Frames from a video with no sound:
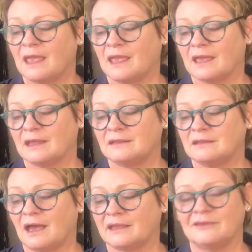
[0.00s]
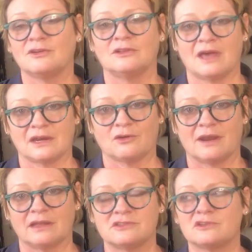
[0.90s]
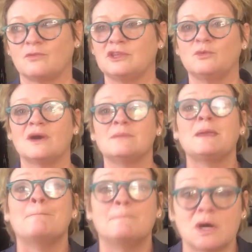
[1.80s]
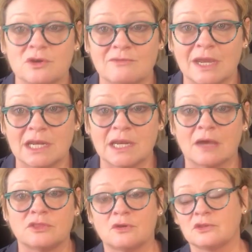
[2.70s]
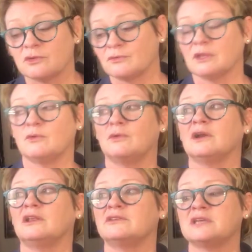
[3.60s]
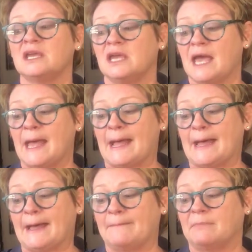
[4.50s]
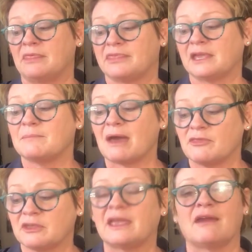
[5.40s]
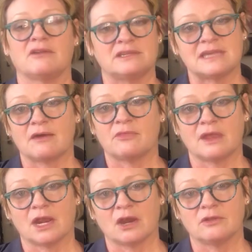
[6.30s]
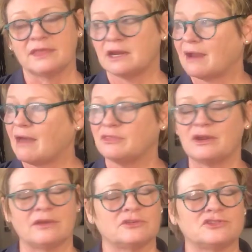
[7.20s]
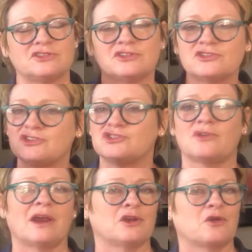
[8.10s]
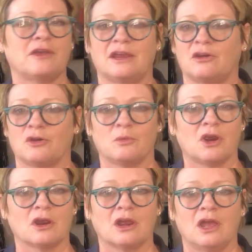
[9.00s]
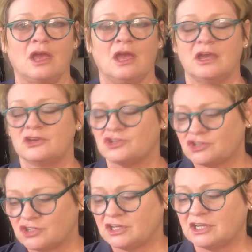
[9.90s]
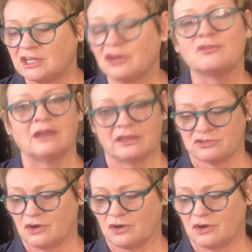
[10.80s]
And I give her a lot of credit. So when you want to be motivated out there in the real world, um, think about the Caris out there that are out there and they're still just trying to create artwork. She creates